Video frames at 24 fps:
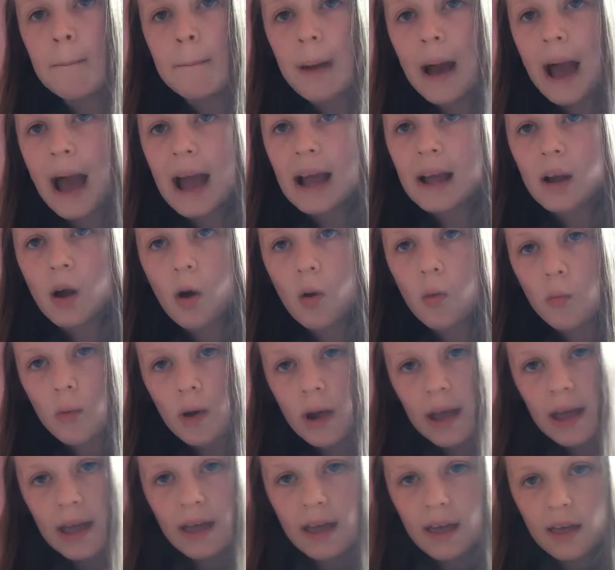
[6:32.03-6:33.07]
back
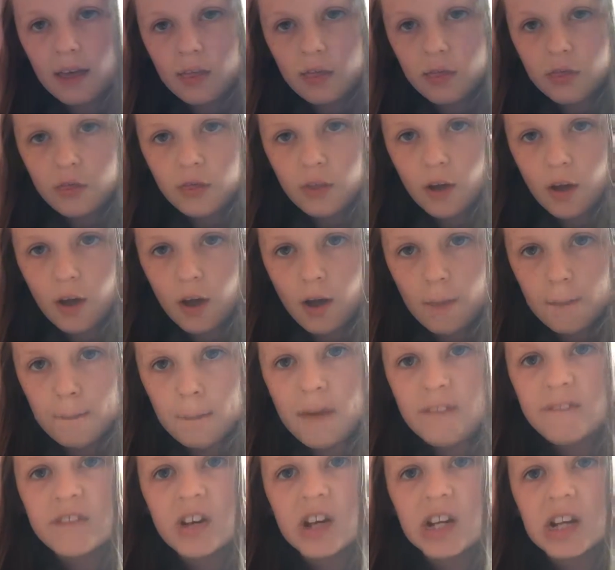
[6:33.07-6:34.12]
with um,
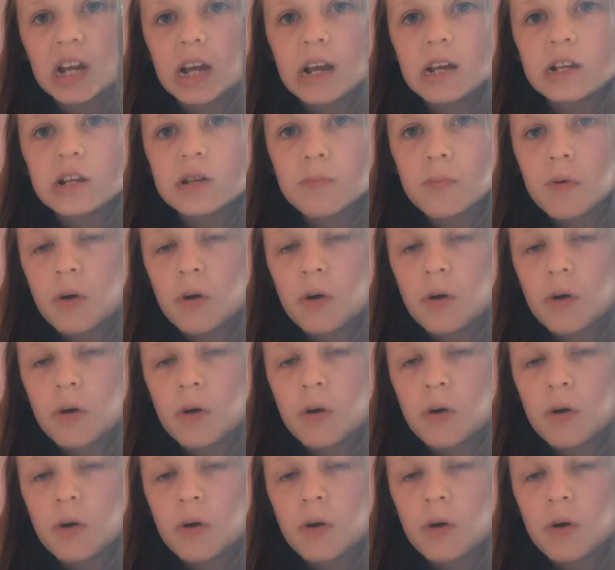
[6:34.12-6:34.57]
my finished